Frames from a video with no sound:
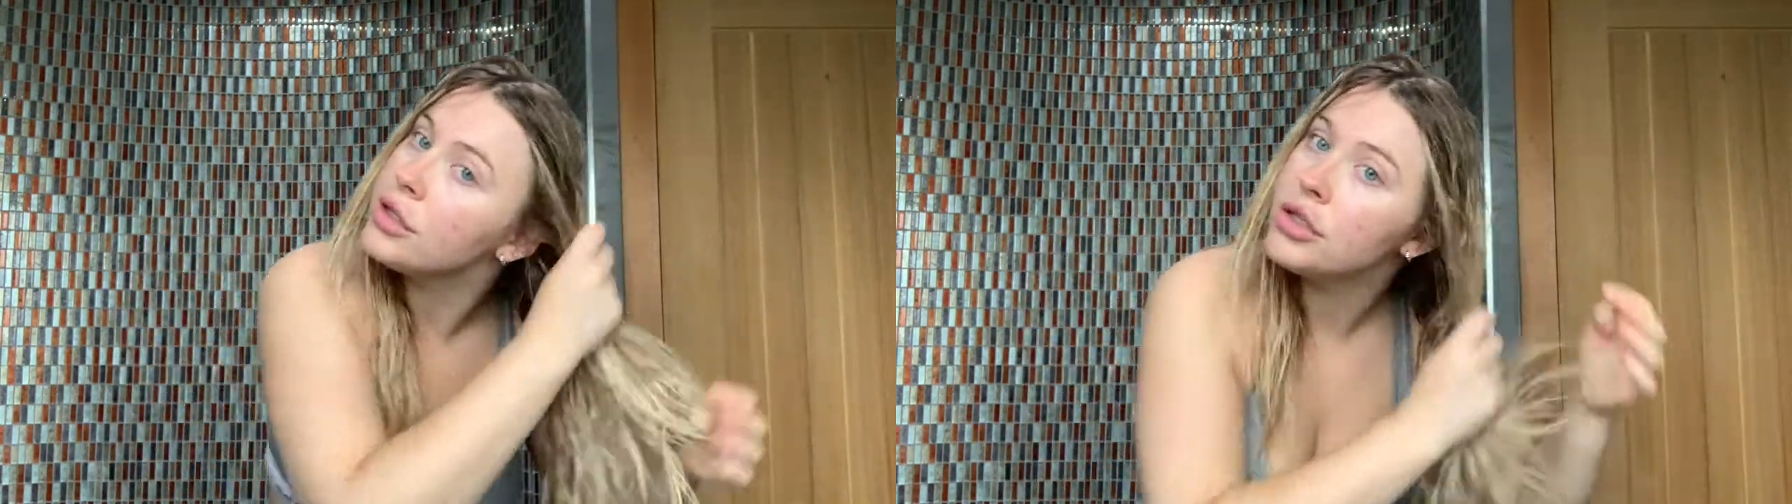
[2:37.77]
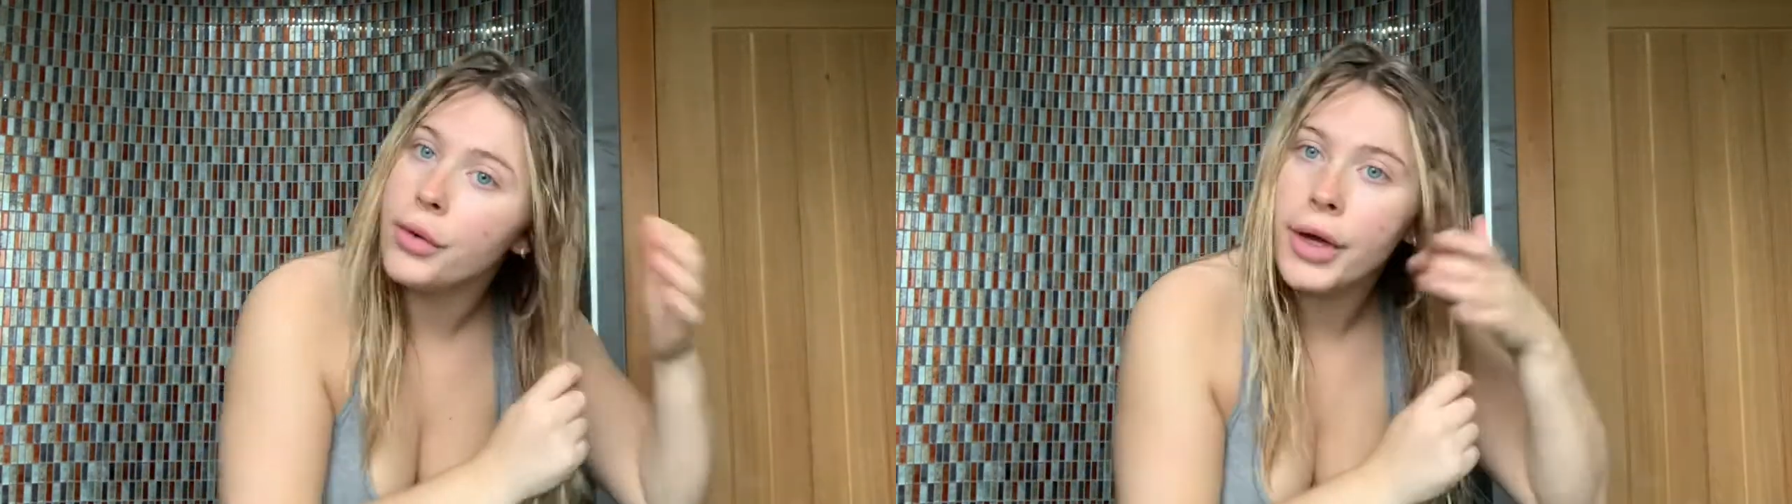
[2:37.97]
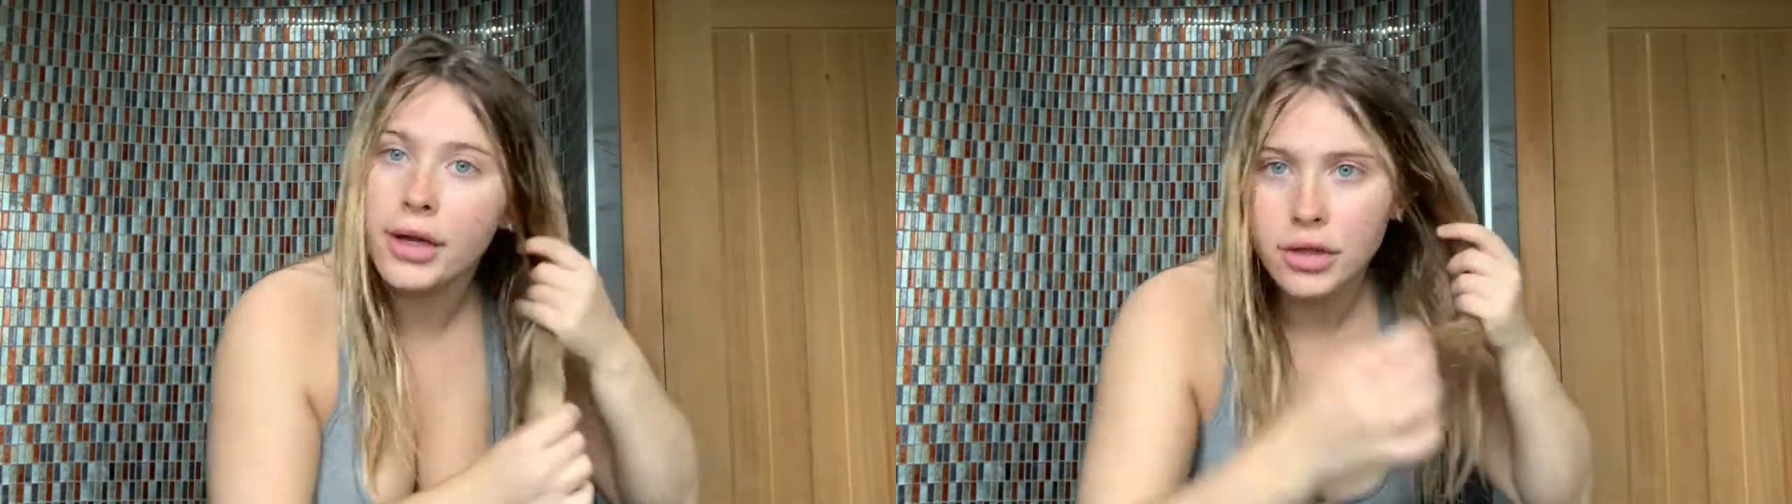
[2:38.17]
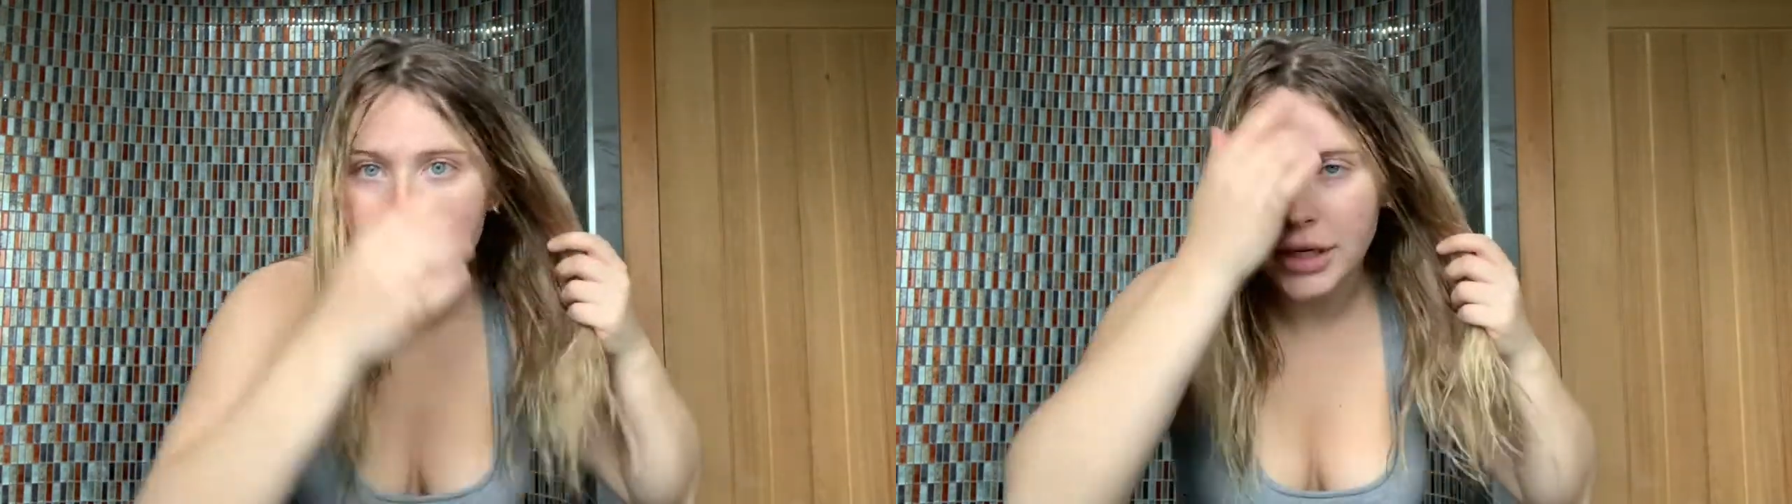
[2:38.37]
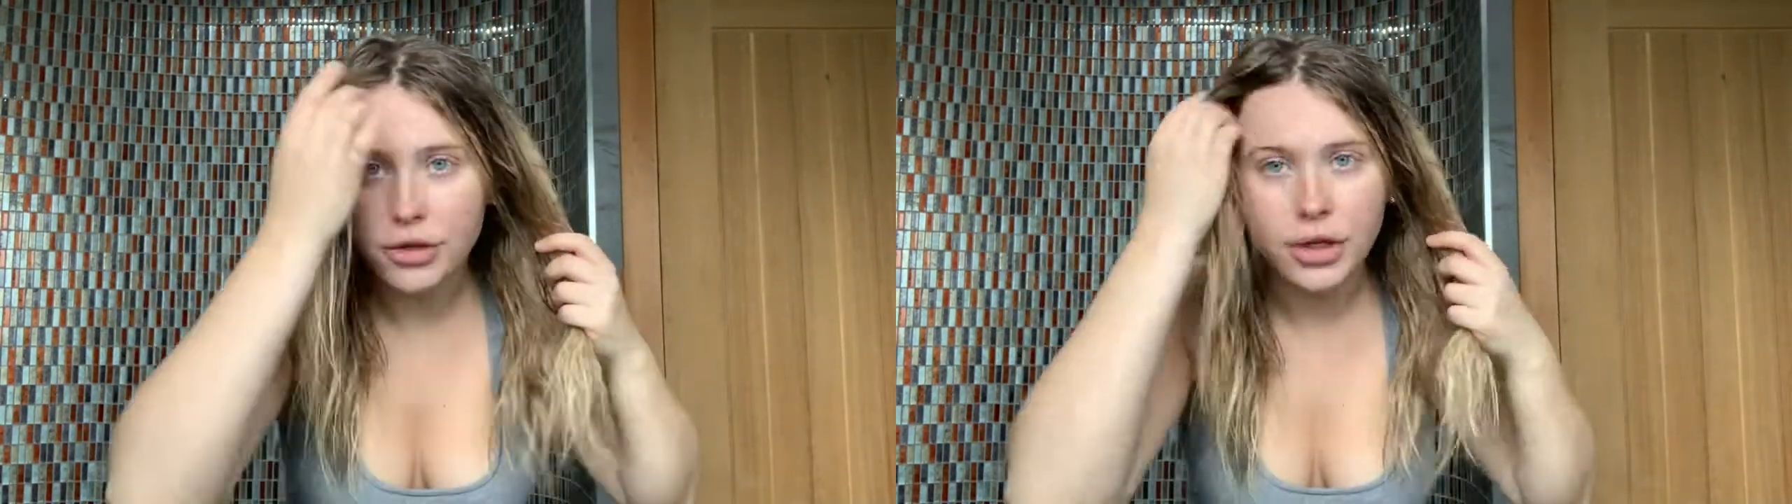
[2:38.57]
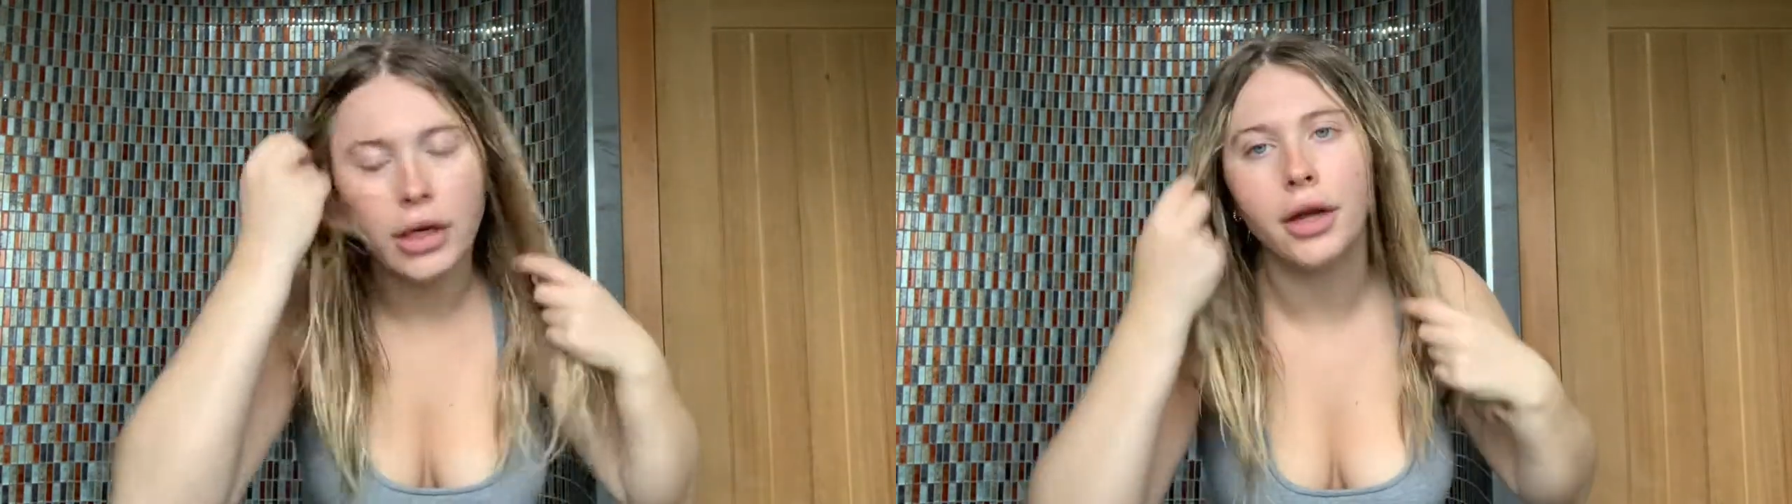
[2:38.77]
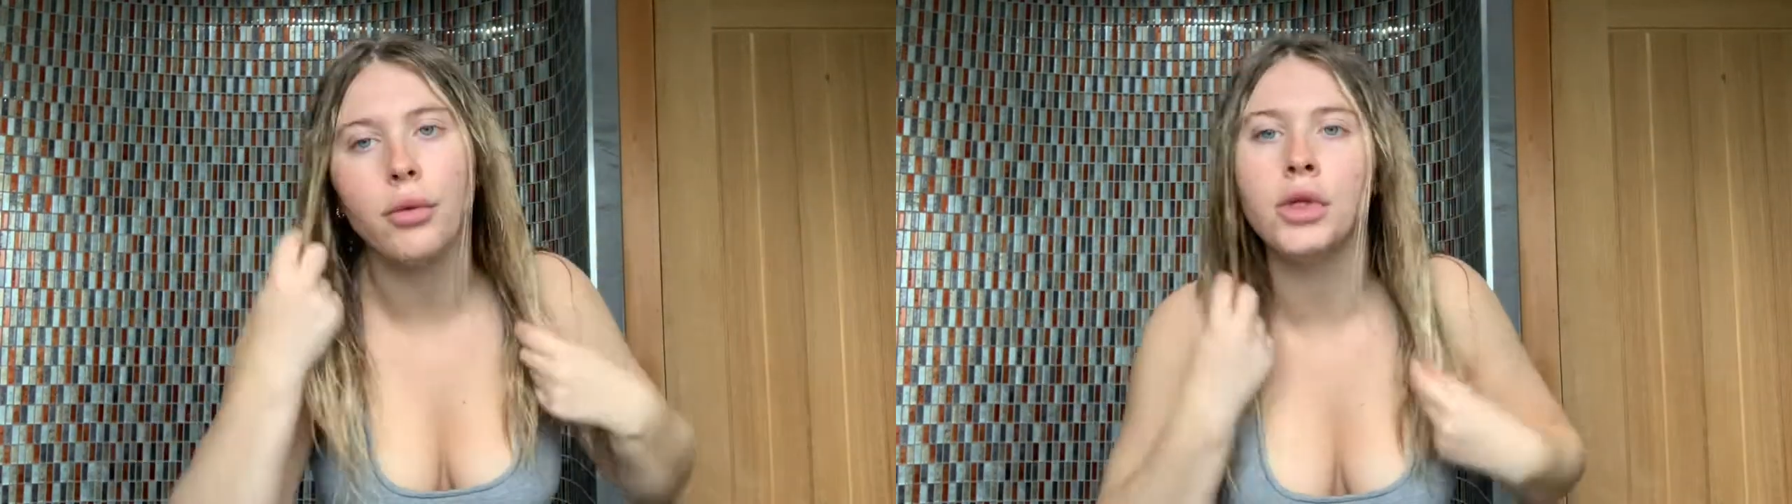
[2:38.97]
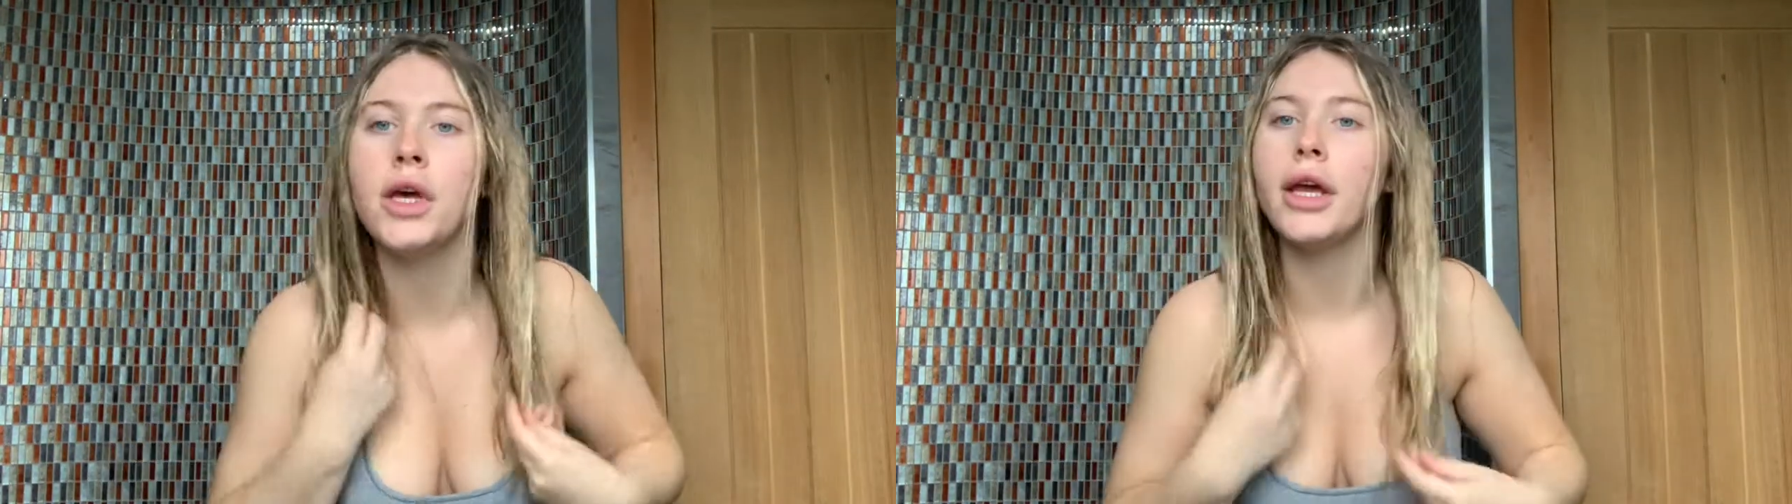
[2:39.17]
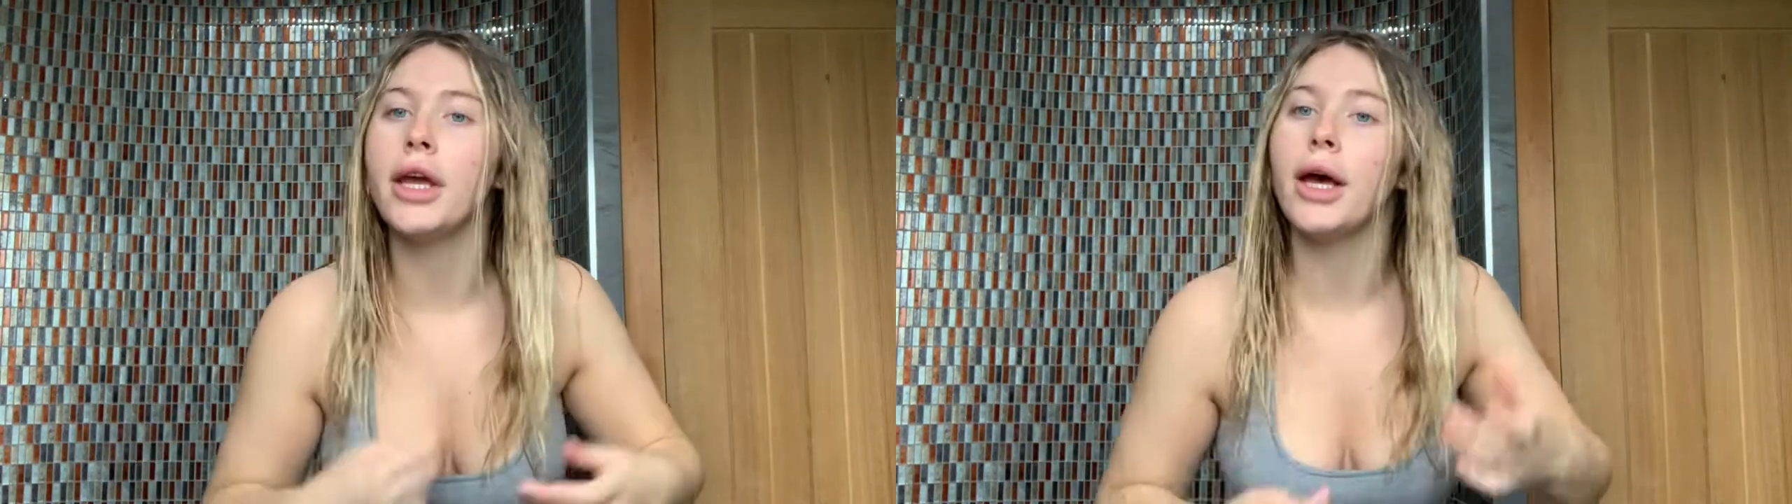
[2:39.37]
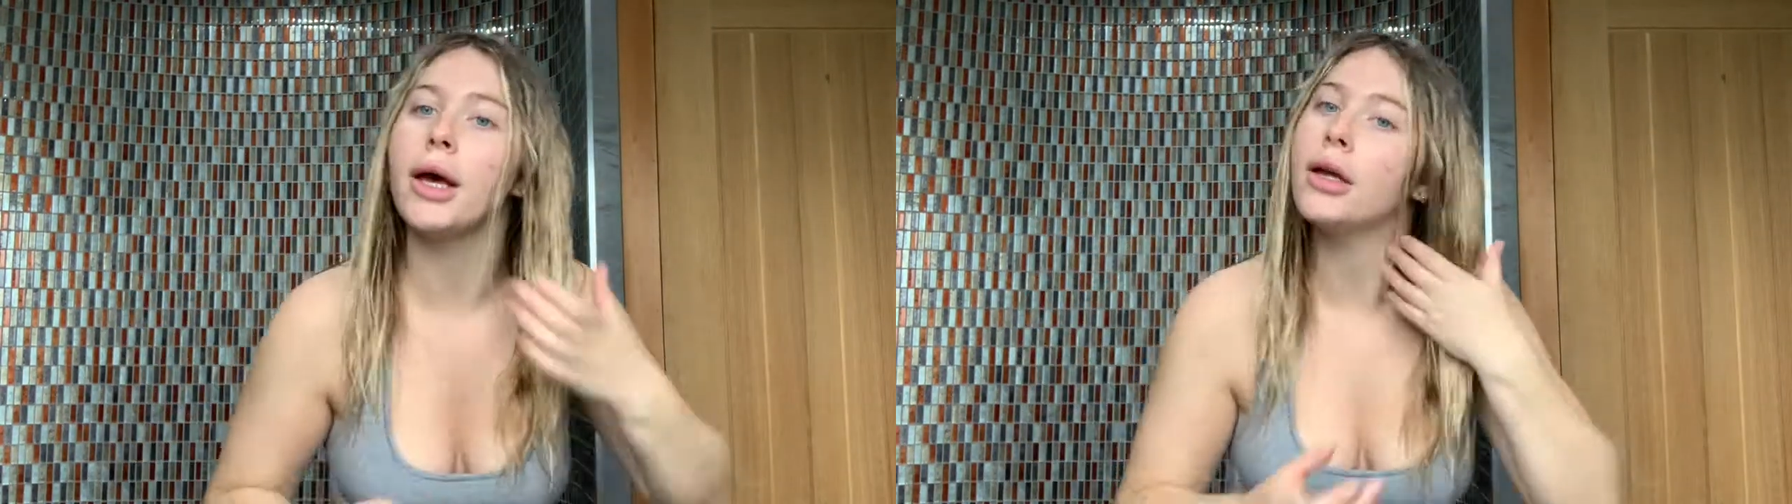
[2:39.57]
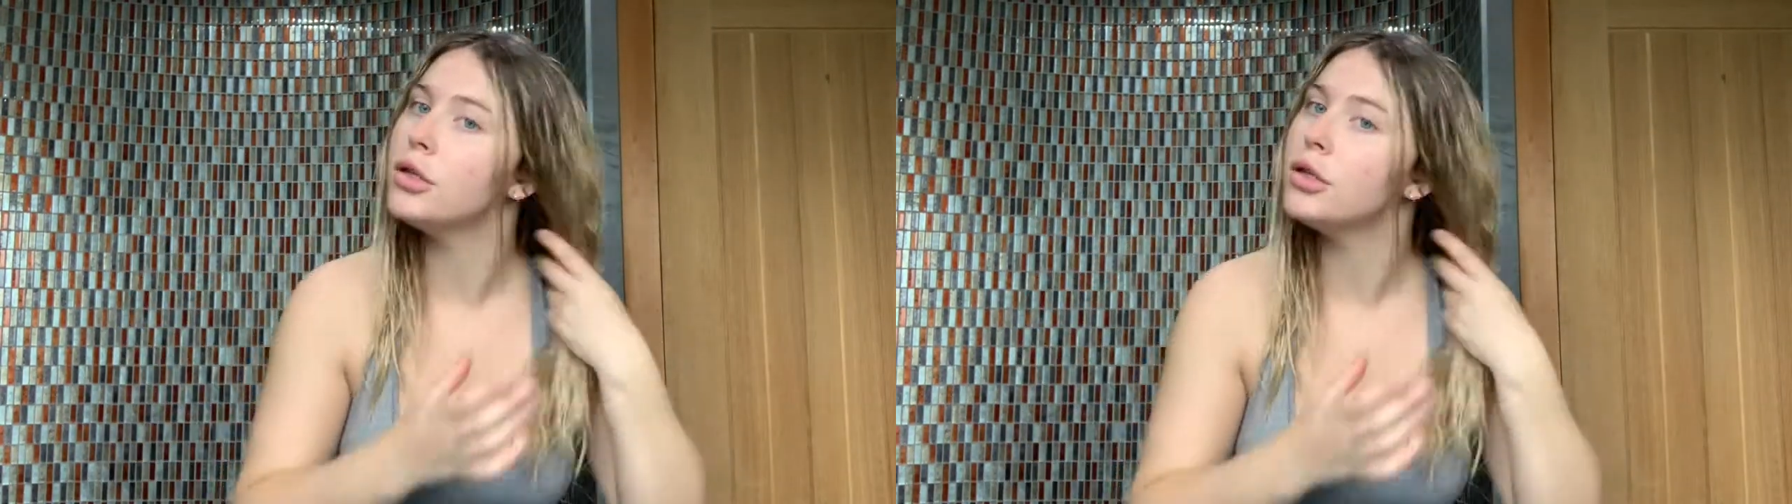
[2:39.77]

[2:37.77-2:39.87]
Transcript: do it just literally like with day hair.